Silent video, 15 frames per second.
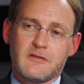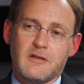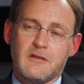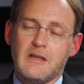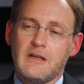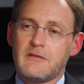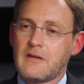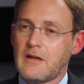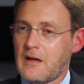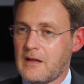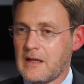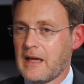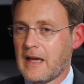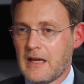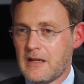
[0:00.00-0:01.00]
to these
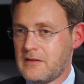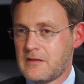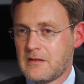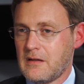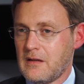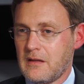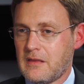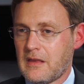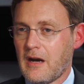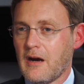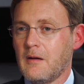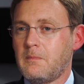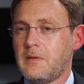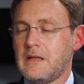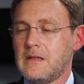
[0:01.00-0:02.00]
cutting edge
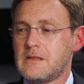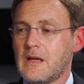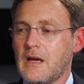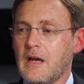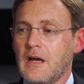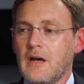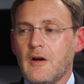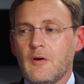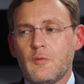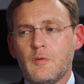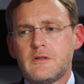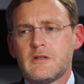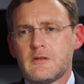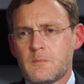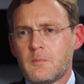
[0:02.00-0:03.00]
therapies
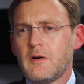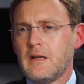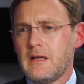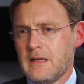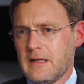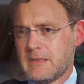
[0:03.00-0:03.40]
which is pretty